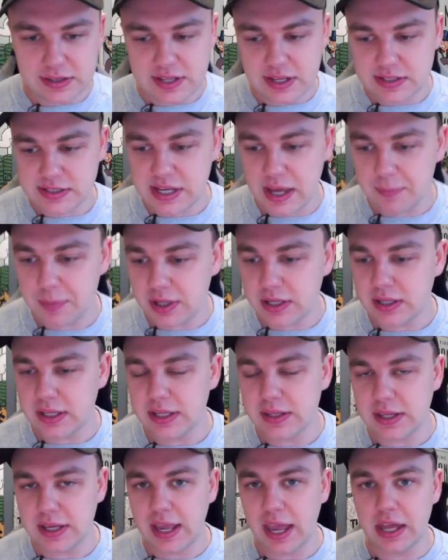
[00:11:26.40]
typically
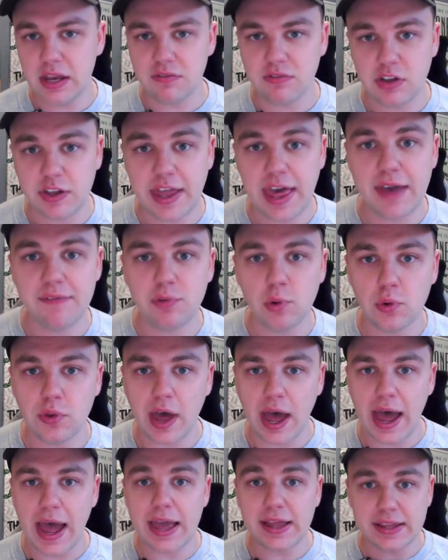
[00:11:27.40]
the kind of level
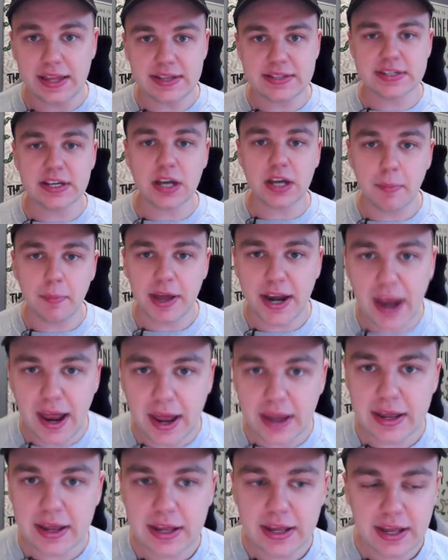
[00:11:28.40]
that I like to come in
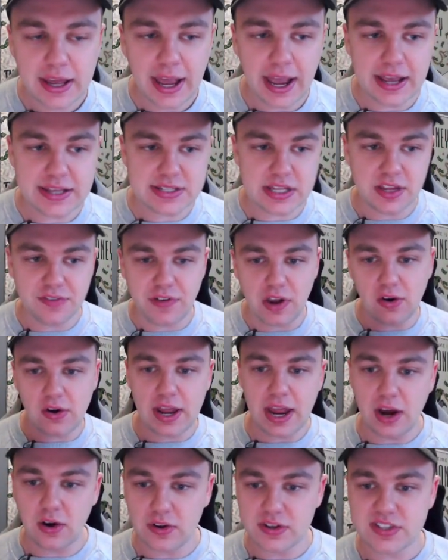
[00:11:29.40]
at is at the very
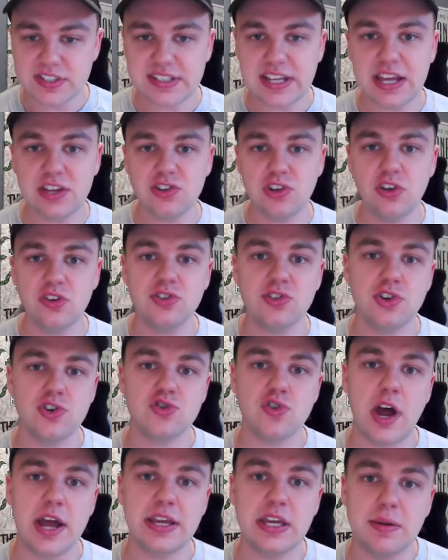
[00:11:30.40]
early stages to
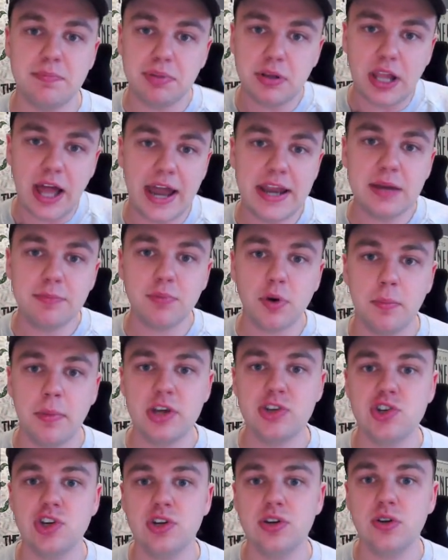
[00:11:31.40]
try and get planning
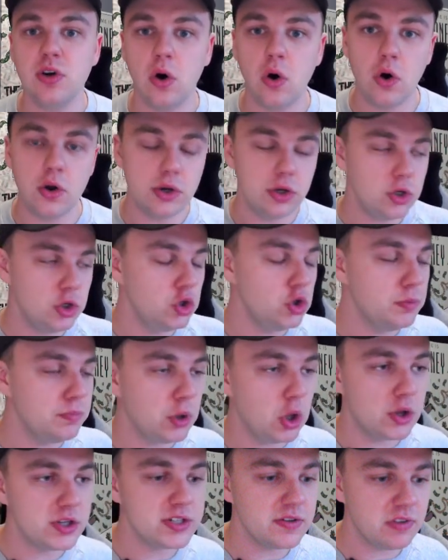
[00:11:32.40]
permission on new
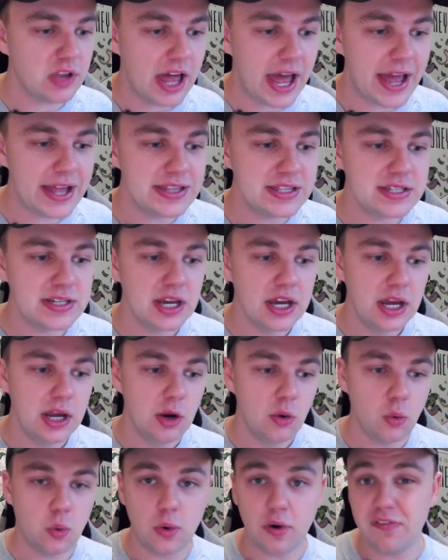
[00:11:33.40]
plots of land.
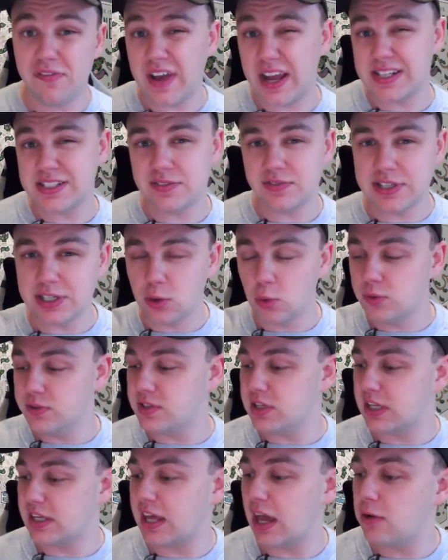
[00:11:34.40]
We're effectively going to
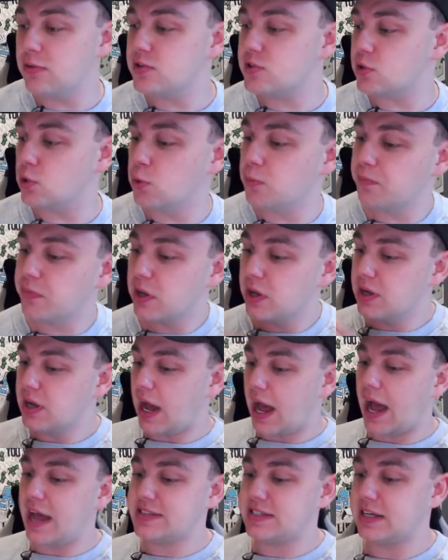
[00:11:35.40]
the council,
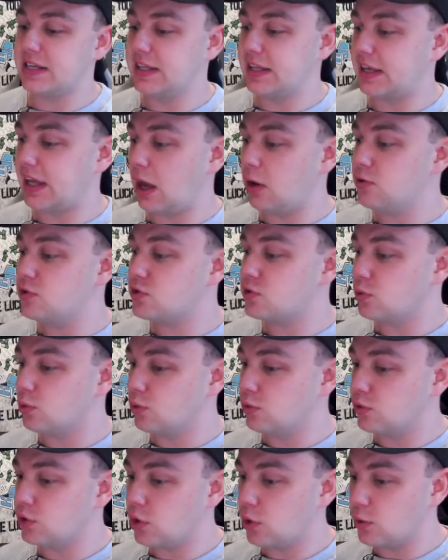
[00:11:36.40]
asking the
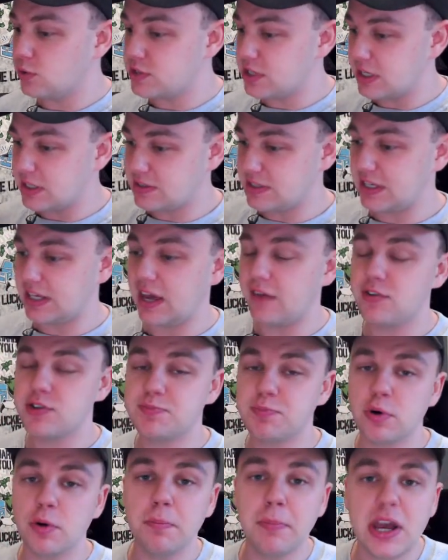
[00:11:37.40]
council, to give us
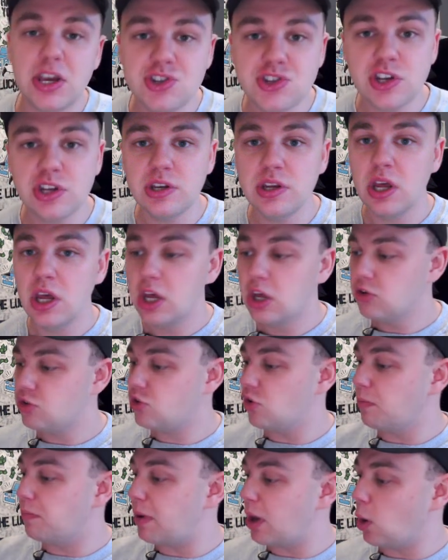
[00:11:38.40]
permission
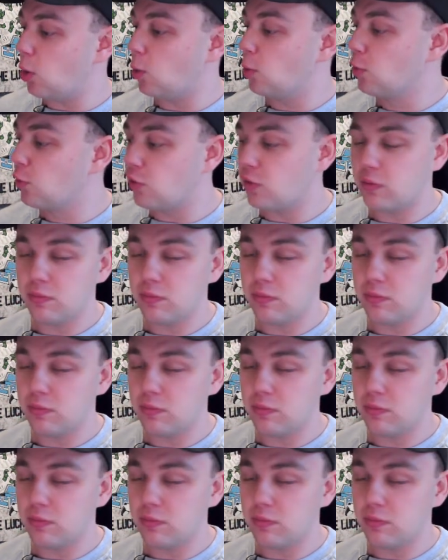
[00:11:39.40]
to build